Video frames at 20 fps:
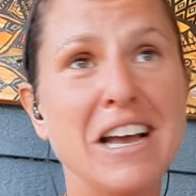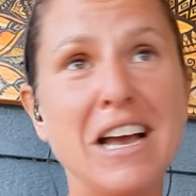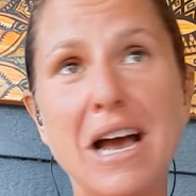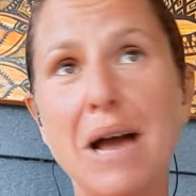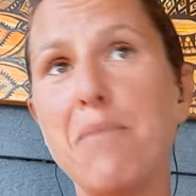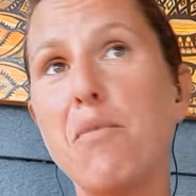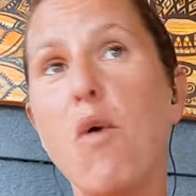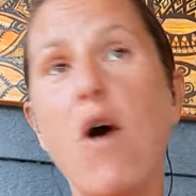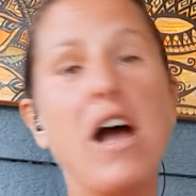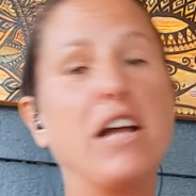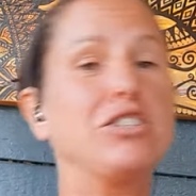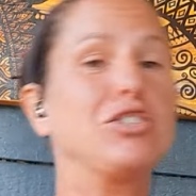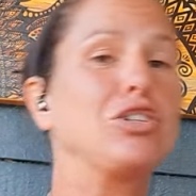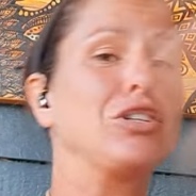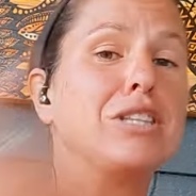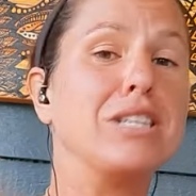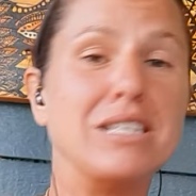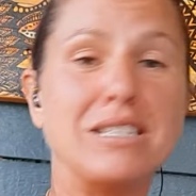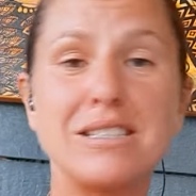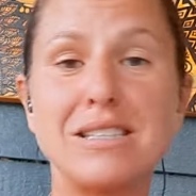I'm
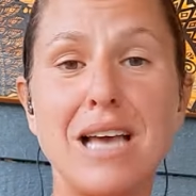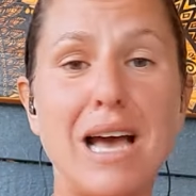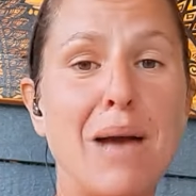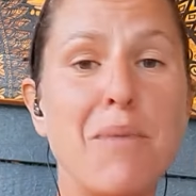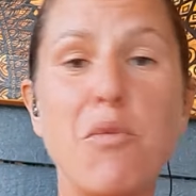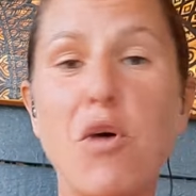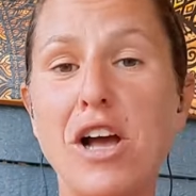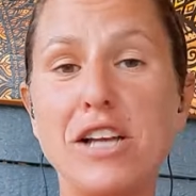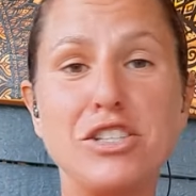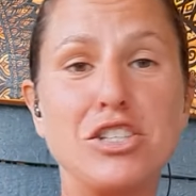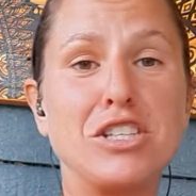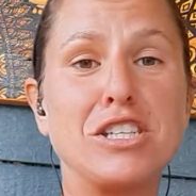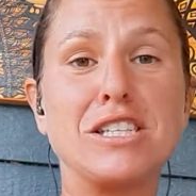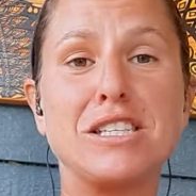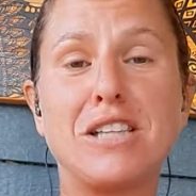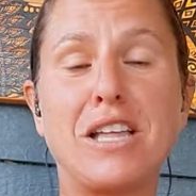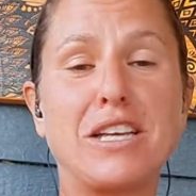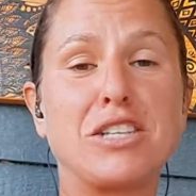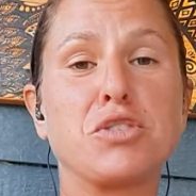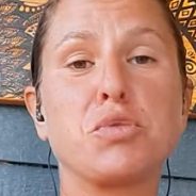watching this. I'm watching
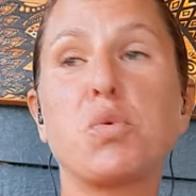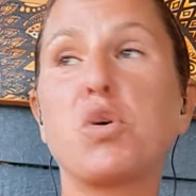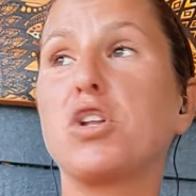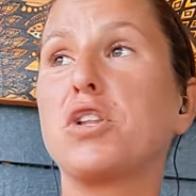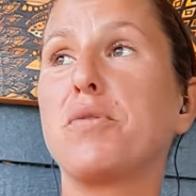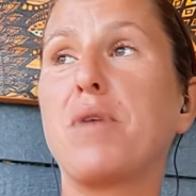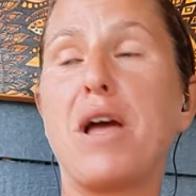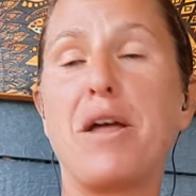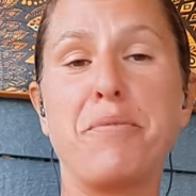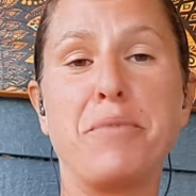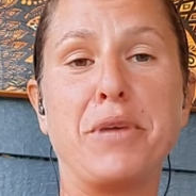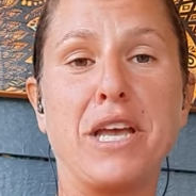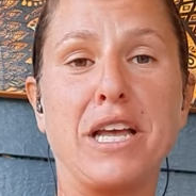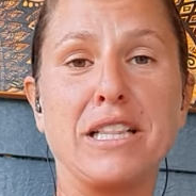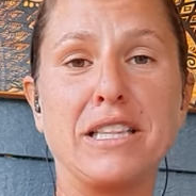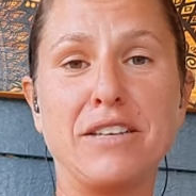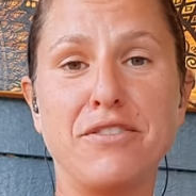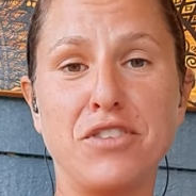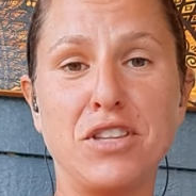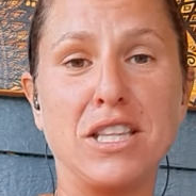it like swirl around me. I
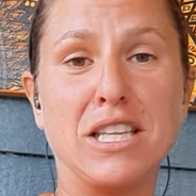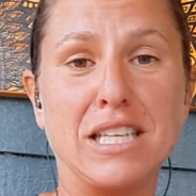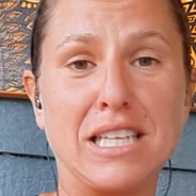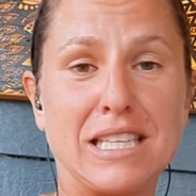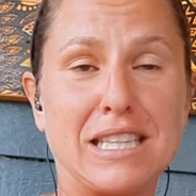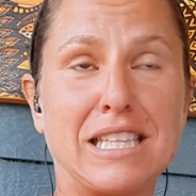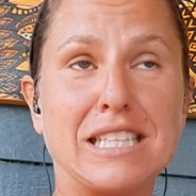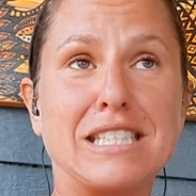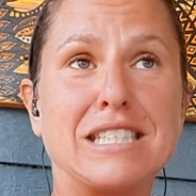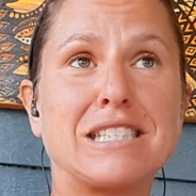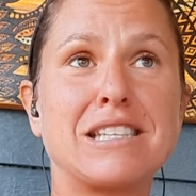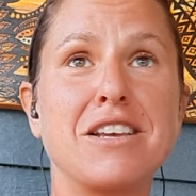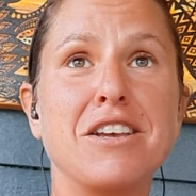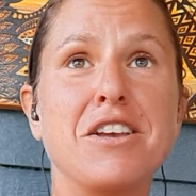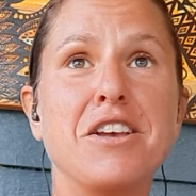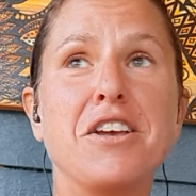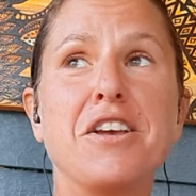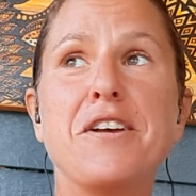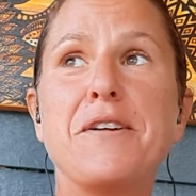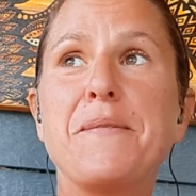live in like this
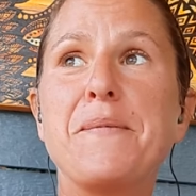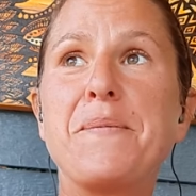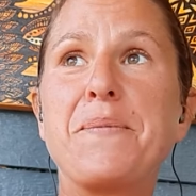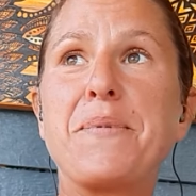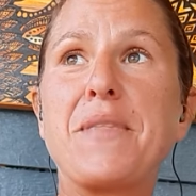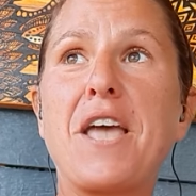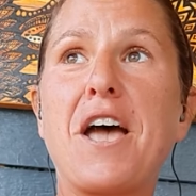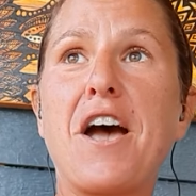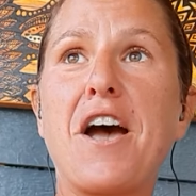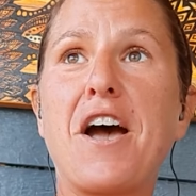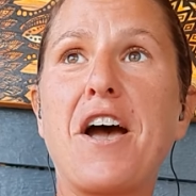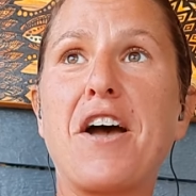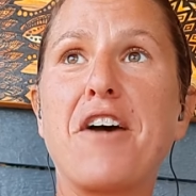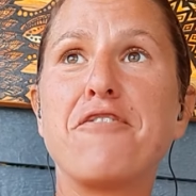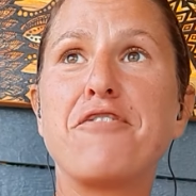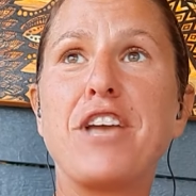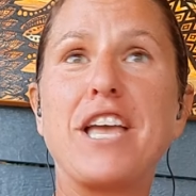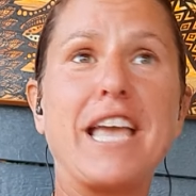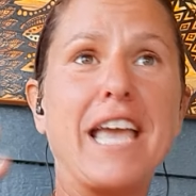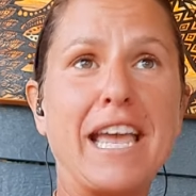
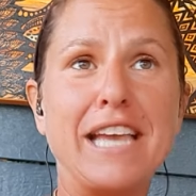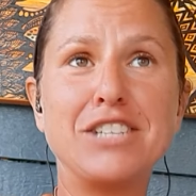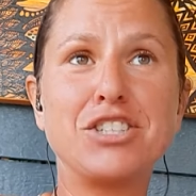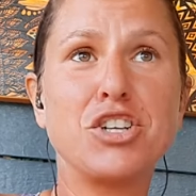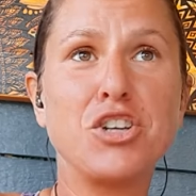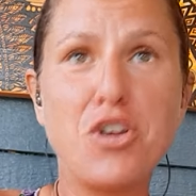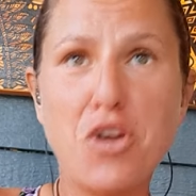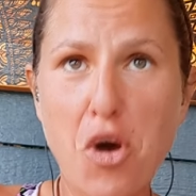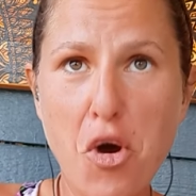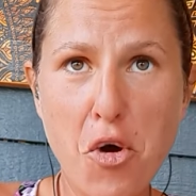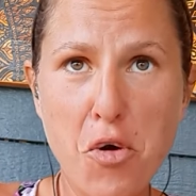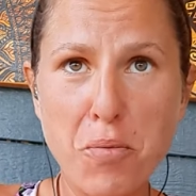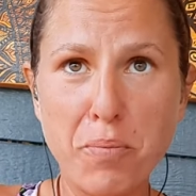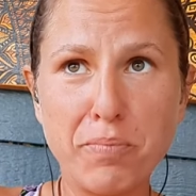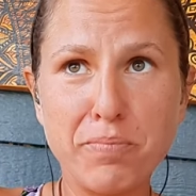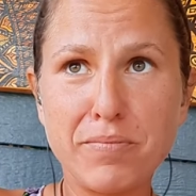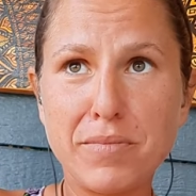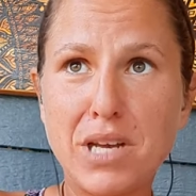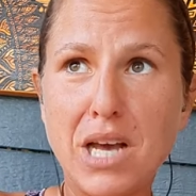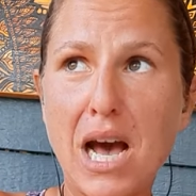vacation
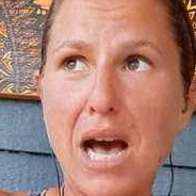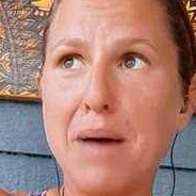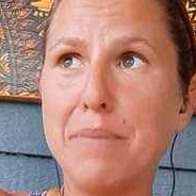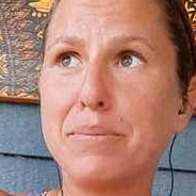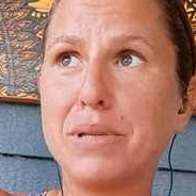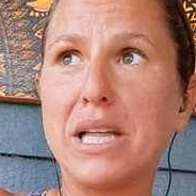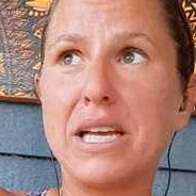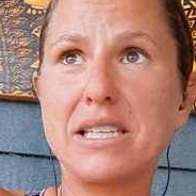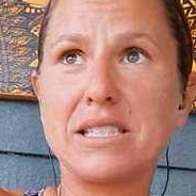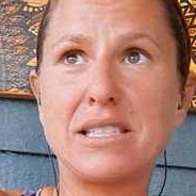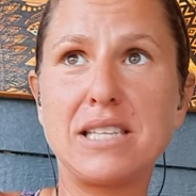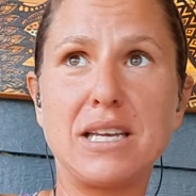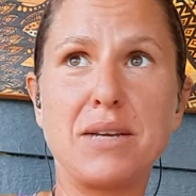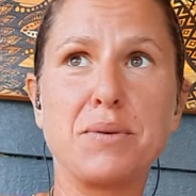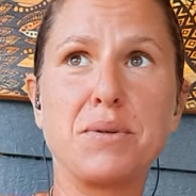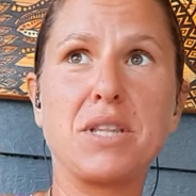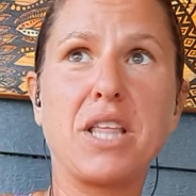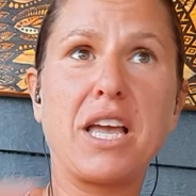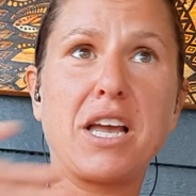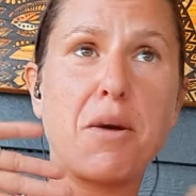home complex thing
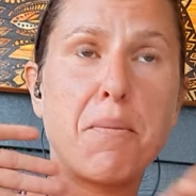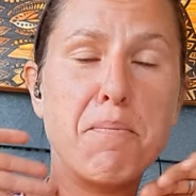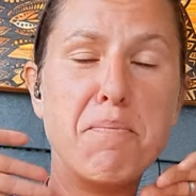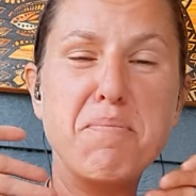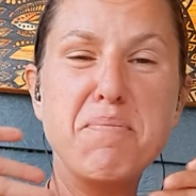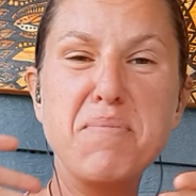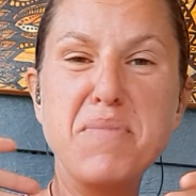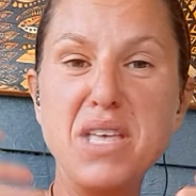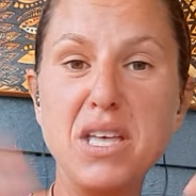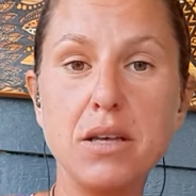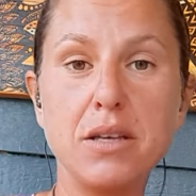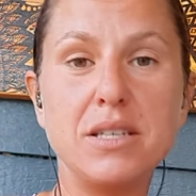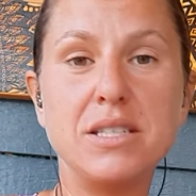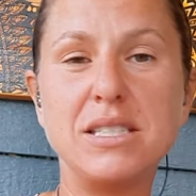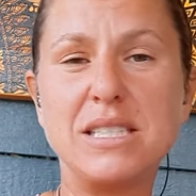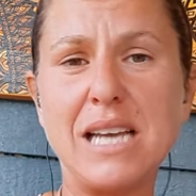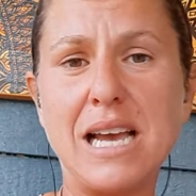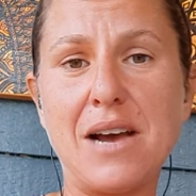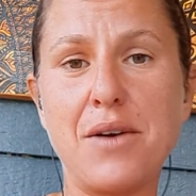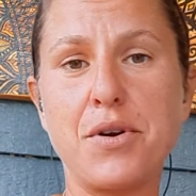with like a million
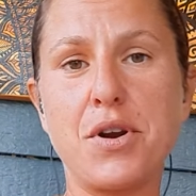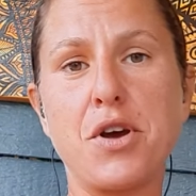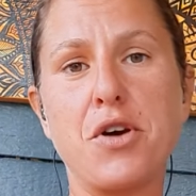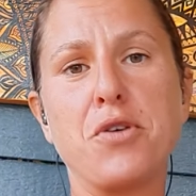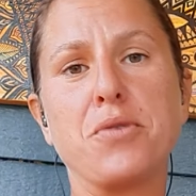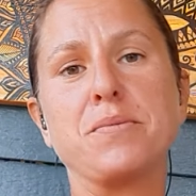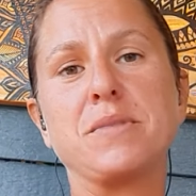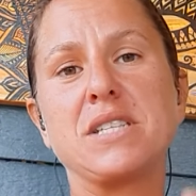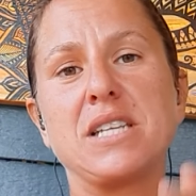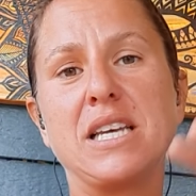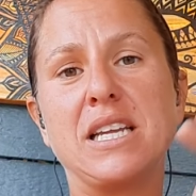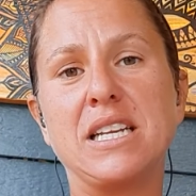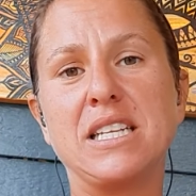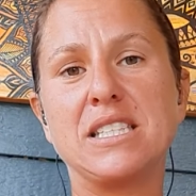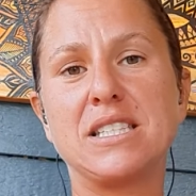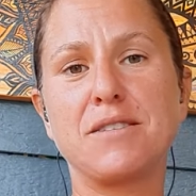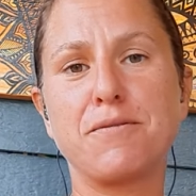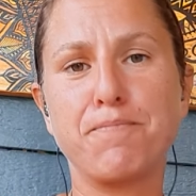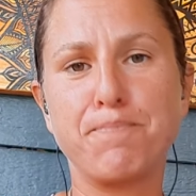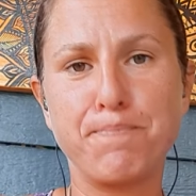townhomes, and
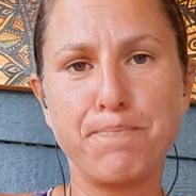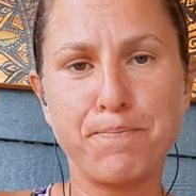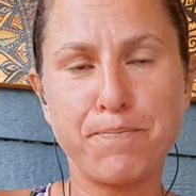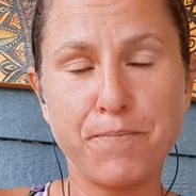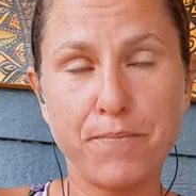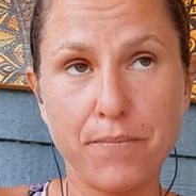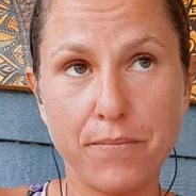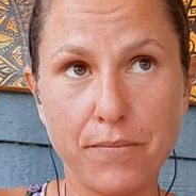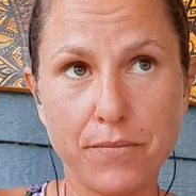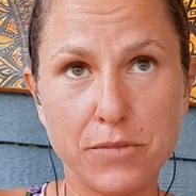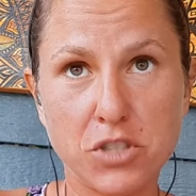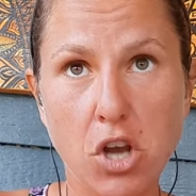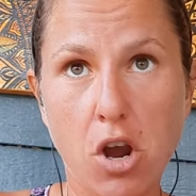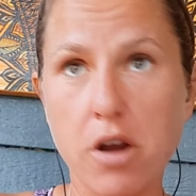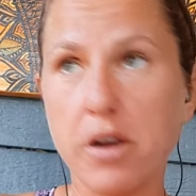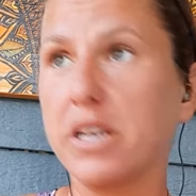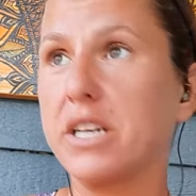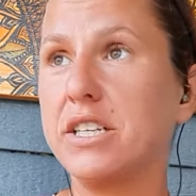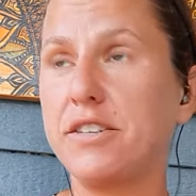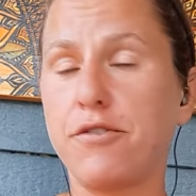it's
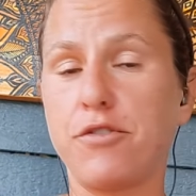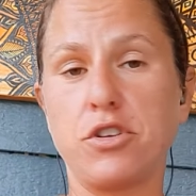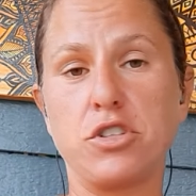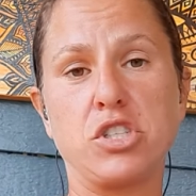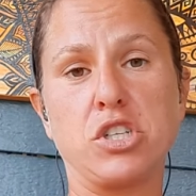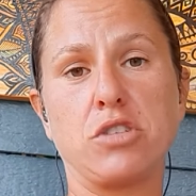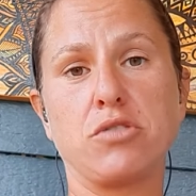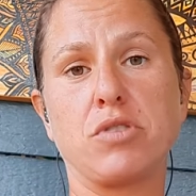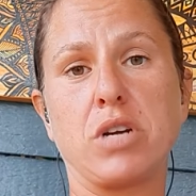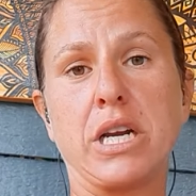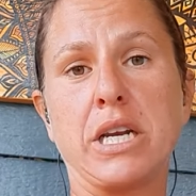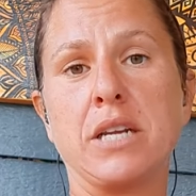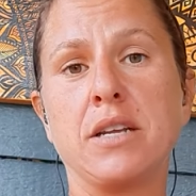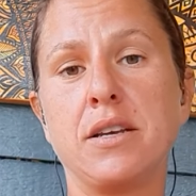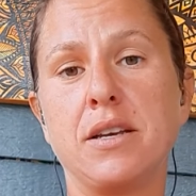targeted for children.